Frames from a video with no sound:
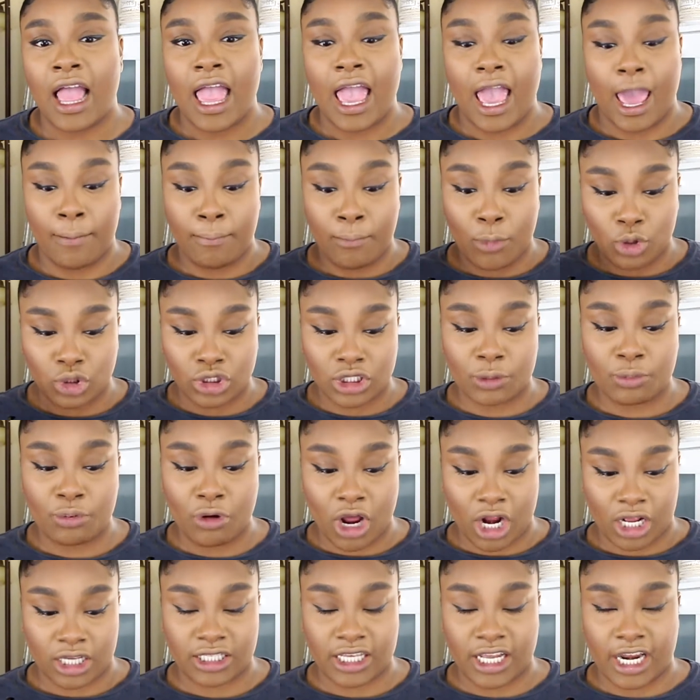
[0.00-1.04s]
And most of the
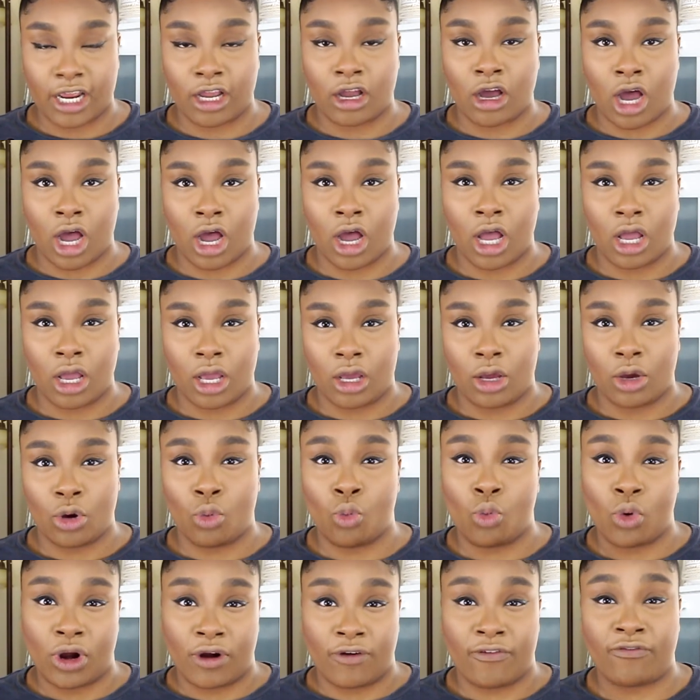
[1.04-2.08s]
products that I got
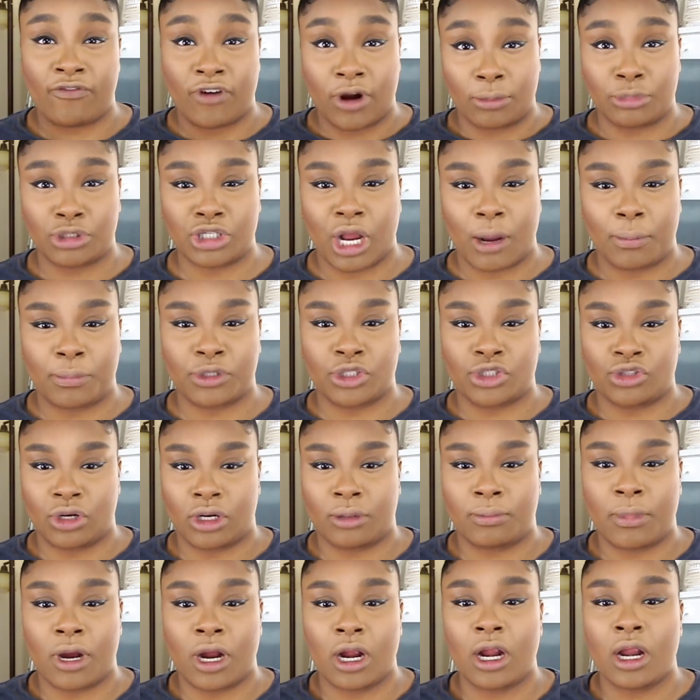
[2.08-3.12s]
were from Shoppers
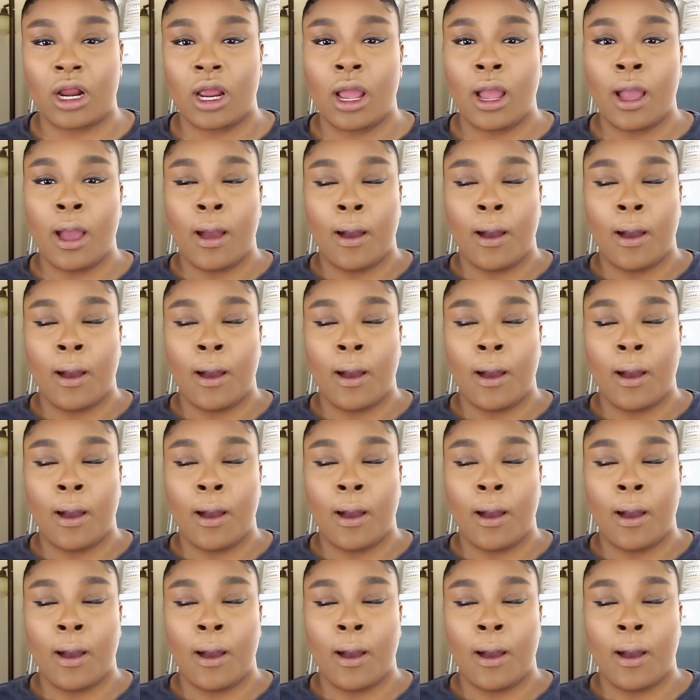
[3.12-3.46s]
Drug Mart,